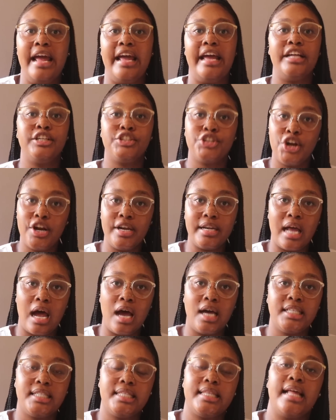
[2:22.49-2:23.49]
It turned
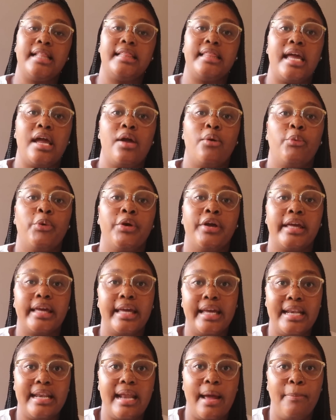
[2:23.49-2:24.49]
out that they were
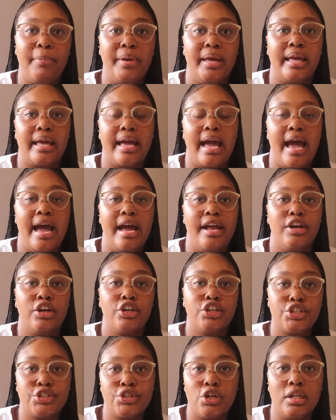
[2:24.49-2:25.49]
kidnapping and
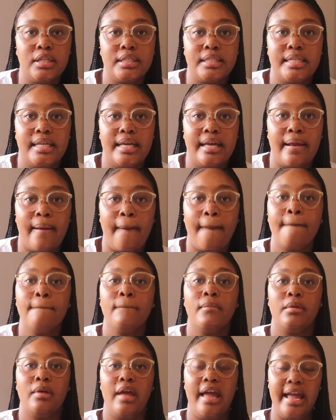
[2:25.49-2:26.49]
assaulting
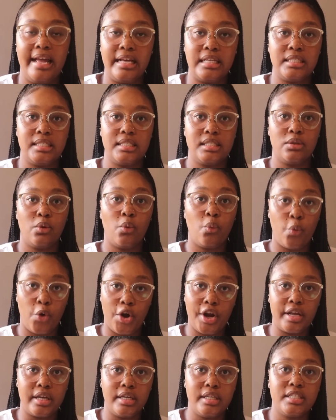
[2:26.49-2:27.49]

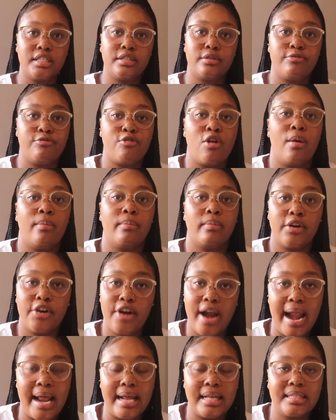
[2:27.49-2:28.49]
ex-workers from
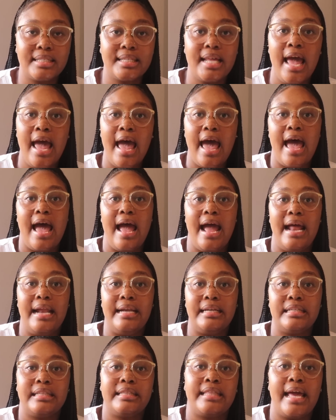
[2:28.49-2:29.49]
Cranks,
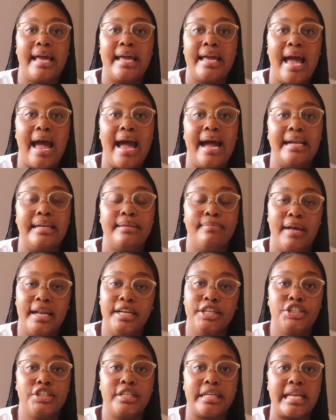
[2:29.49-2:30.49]
and they had
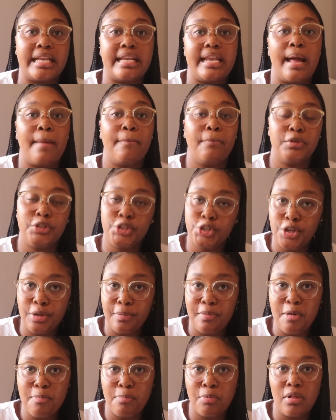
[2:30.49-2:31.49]
managed to kidnap two
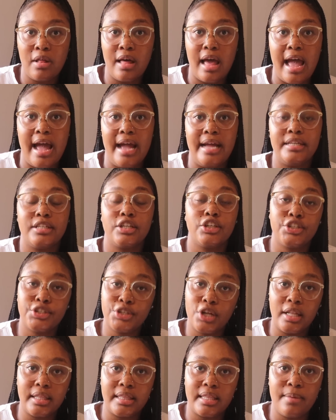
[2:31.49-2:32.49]
people and
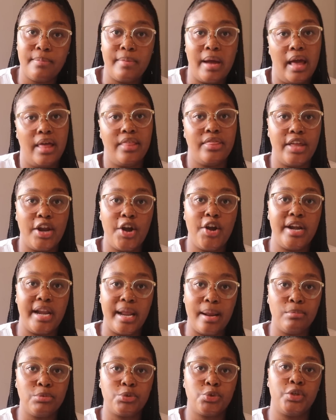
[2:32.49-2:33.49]
assault them, and their
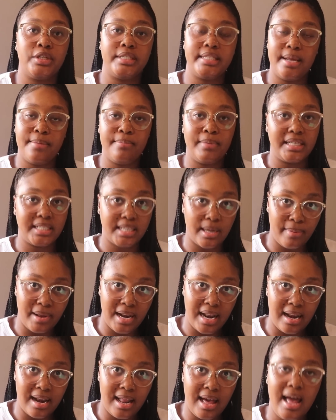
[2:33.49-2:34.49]
names were Temba
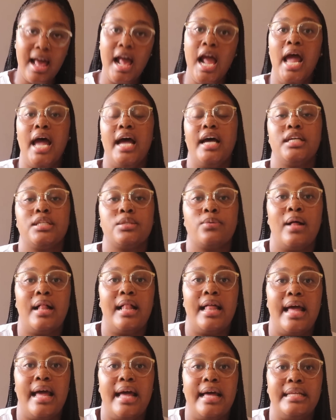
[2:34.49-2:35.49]
Shabalala as
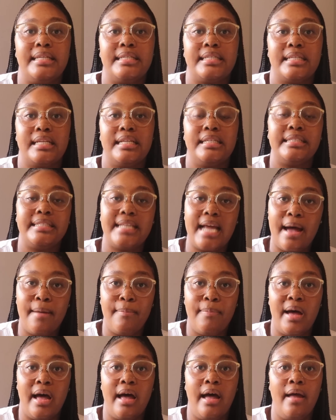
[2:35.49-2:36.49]
well as
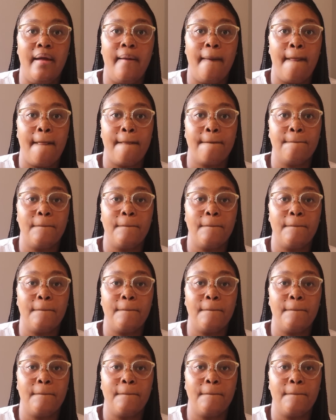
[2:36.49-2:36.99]
Ndaba